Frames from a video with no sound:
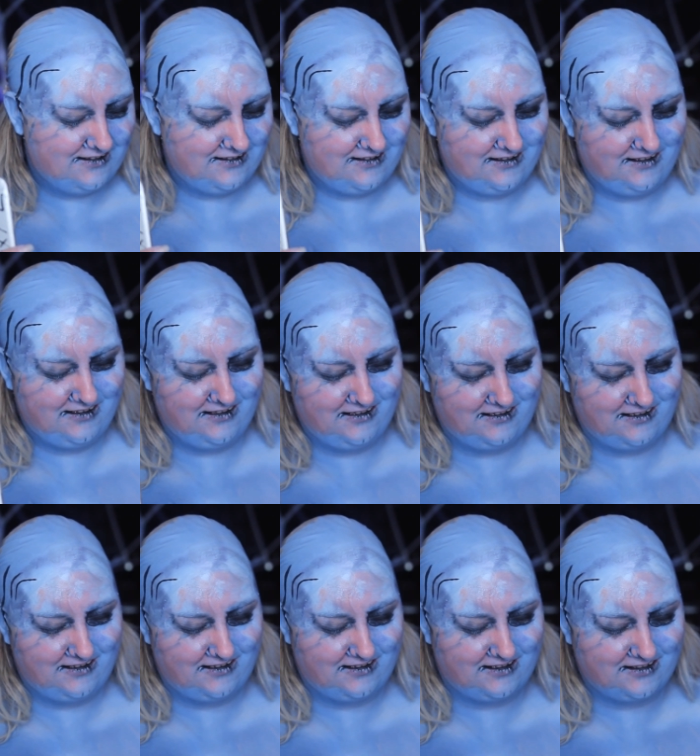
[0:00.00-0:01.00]

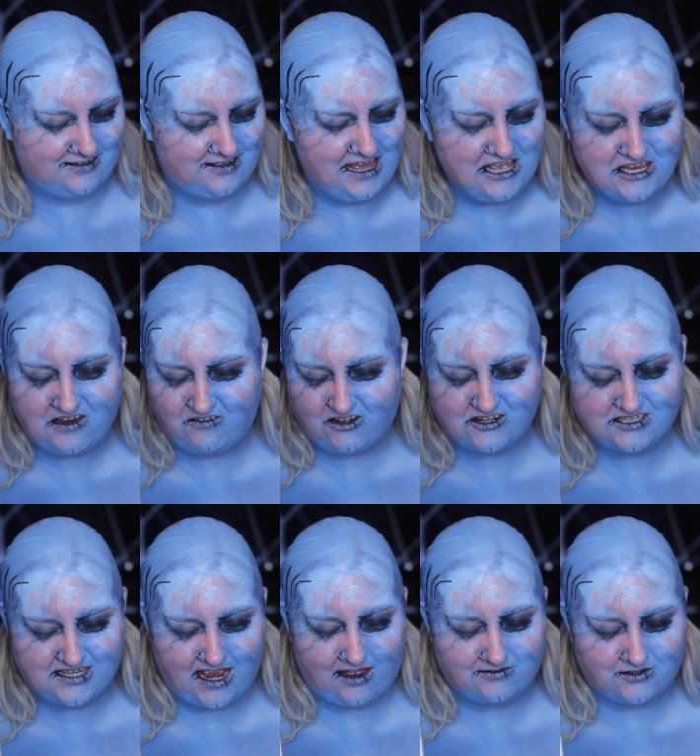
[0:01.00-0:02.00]
you ever
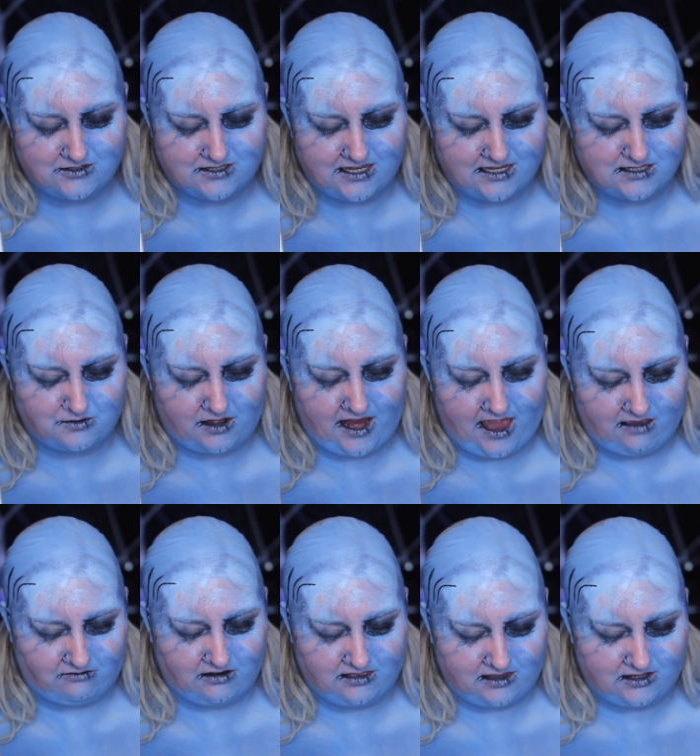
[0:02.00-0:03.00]
just have those days where
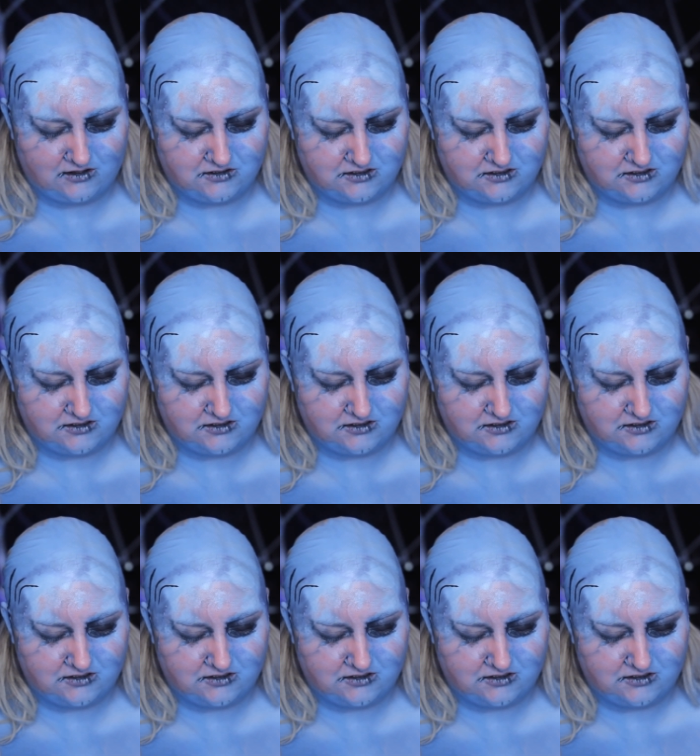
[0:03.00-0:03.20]
everything